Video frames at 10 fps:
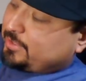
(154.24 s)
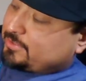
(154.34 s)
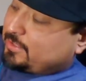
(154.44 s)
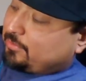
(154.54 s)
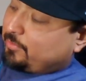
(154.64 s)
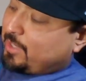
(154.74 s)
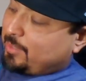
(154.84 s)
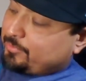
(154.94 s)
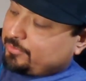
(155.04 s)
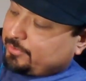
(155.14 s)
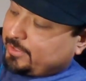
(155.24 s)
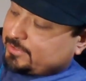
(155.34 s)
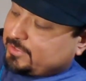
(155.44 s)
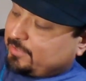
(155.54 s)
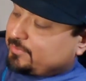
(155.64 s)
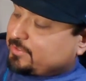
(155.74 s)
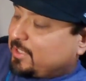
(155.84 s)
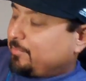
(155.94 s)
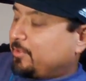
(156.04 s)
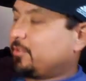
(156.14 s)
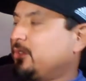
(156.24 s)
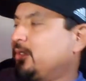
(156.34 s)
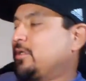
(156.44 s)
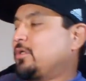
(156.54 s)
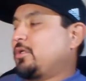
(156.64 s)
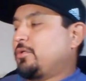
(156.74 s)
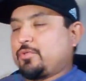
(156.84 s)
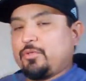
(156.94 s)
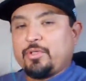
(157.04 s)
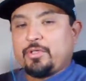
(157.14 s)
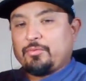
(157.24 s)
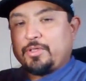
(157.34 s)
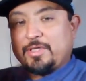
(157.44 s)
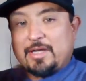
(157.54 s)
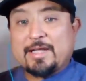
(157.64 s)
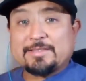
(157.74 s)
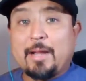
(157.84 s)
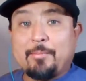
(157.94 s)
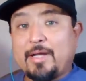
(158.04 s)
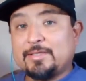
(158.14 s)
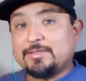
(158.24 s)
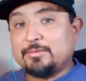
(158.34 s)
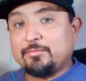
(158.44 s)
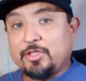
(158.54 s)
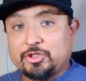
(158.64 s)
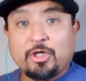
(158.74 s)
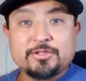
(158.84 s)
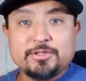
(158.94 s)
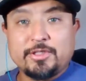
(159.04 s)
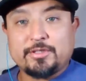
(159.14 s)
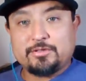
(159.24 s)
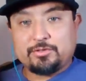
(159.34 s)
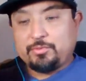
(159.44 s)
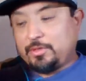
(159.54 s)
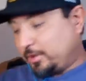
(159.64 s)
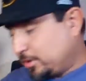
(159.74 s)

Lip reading: things down. What happened during King David's time, and it's really got a lot of timelines and charts in here. It's really